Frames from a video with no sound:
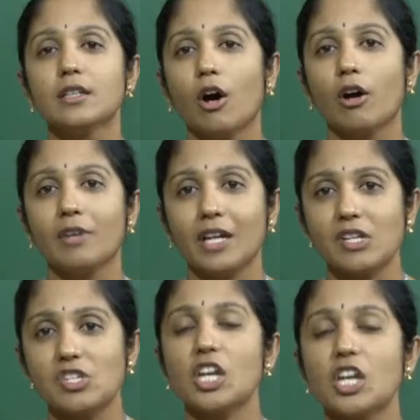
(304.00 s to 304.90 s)
or we
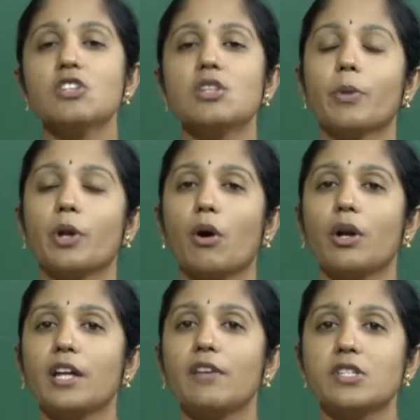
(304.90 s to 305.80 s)
can change the
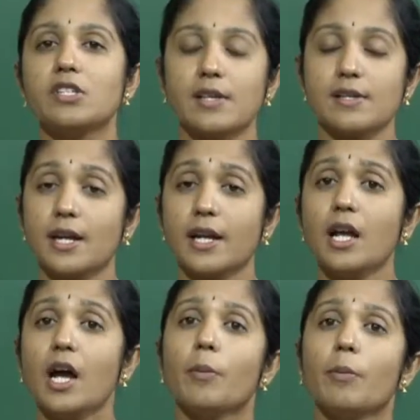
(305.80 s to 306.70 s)
priority which is assigned,
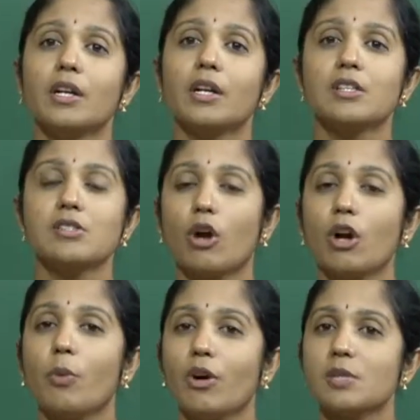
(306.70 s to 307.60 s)
but it is
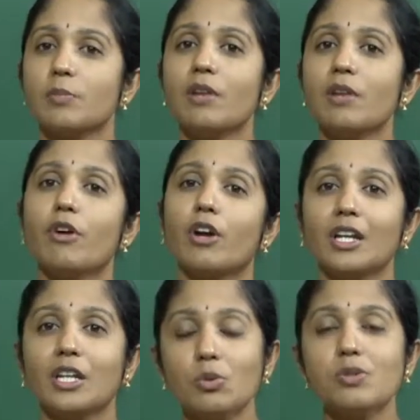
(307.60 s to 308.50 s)
not possible for
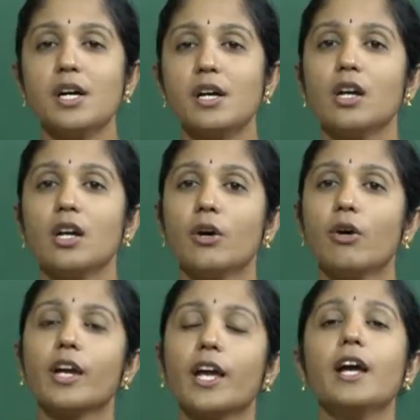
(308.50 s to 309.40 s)
an user
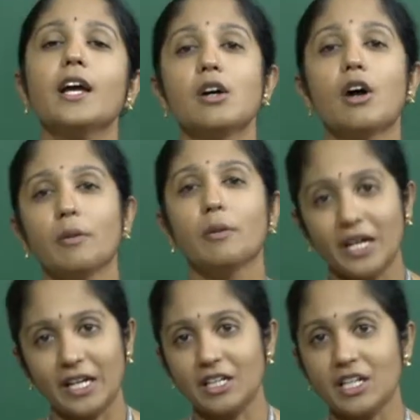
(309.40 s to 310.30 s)
by
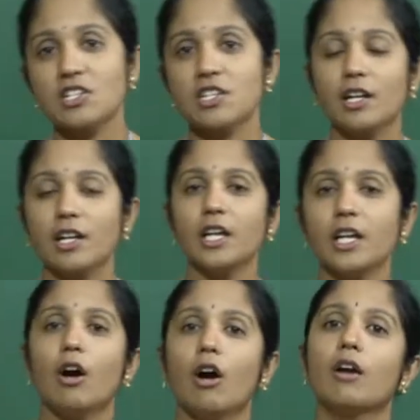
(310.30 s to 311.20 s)

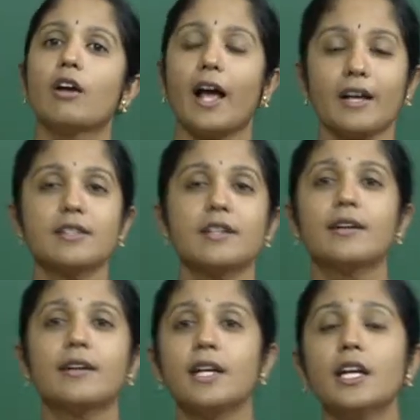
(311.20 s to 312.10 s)
intentionally or
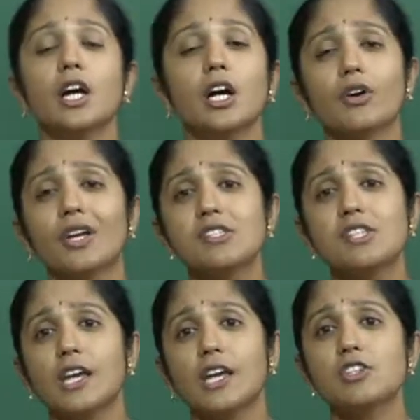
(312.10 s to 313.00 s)
accidentally
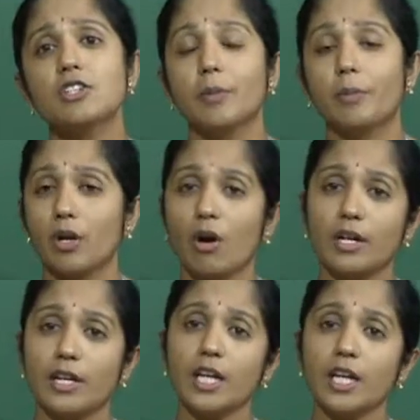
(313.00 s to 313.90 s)
change the
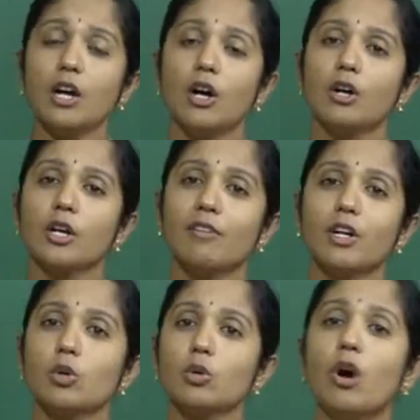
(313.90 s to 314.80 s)
priority
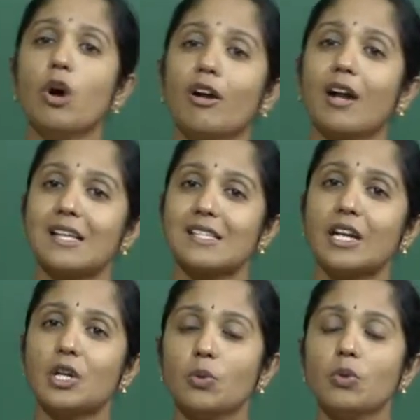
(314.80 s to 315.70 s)
given to or
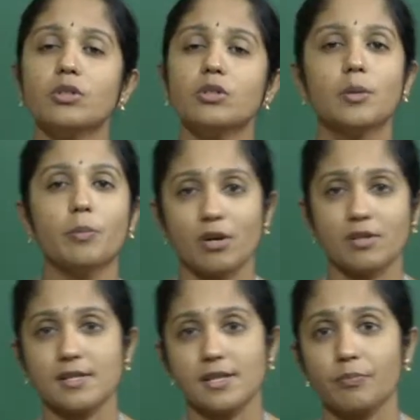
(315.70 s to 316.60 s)
assigned to the
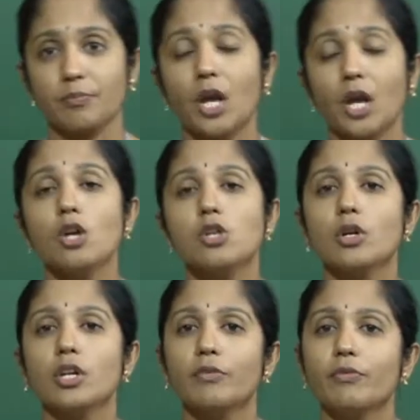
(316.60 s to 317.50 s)
processor.
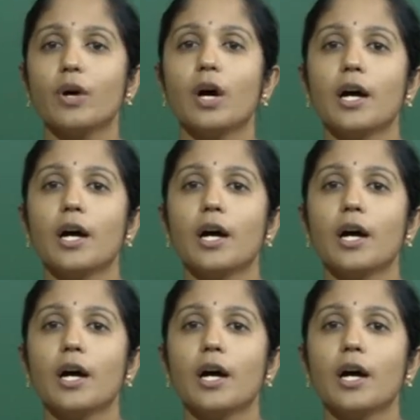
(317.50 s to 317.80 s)
So if